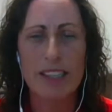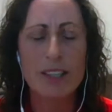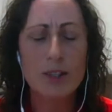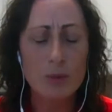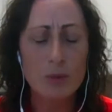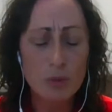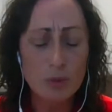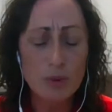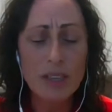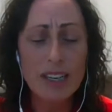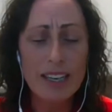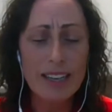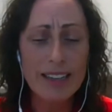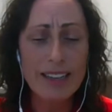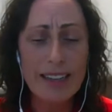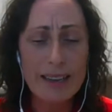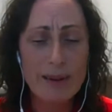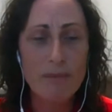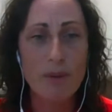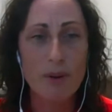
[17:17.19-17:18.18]
It's
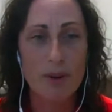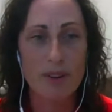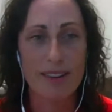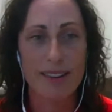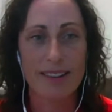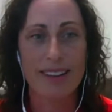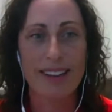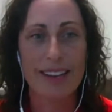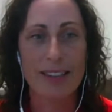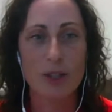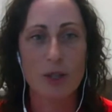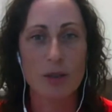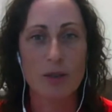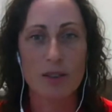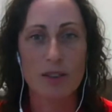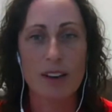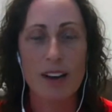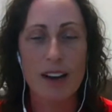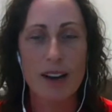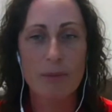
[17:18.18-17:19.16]
really important that
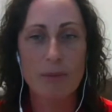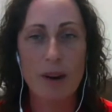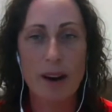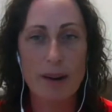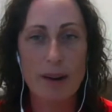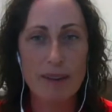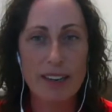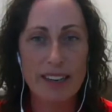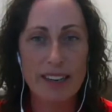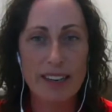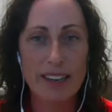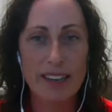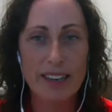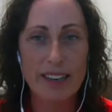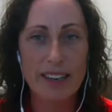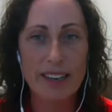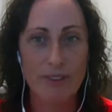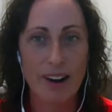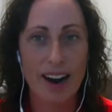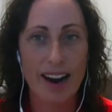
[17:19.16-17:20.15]
your primary care
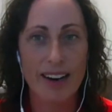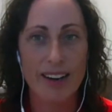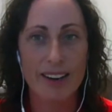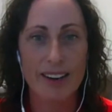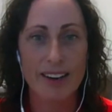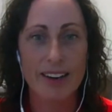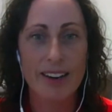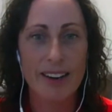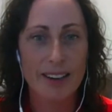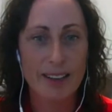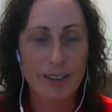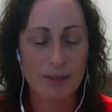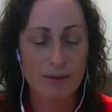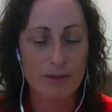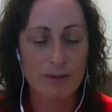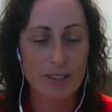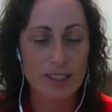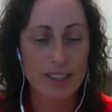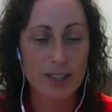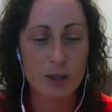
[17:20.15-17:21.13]
provider, your
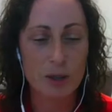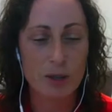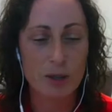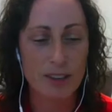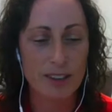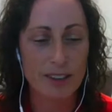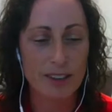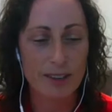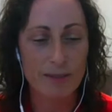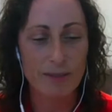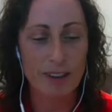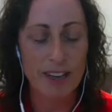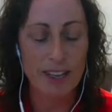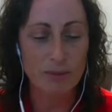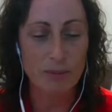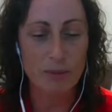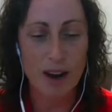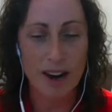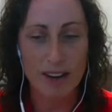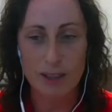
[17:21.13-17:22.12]
physician or
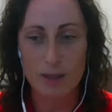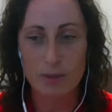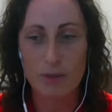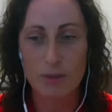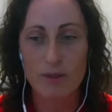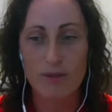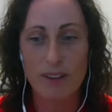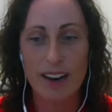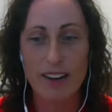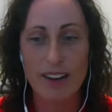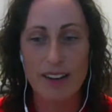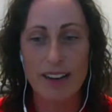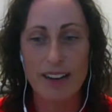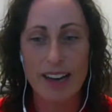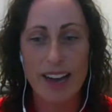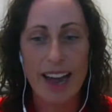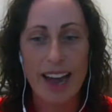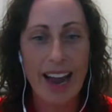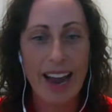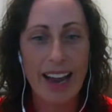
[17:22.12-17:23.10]
advanced practice provider,
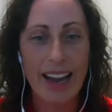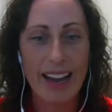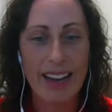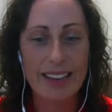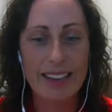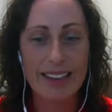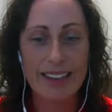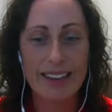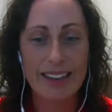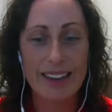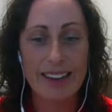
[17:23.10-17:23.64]
and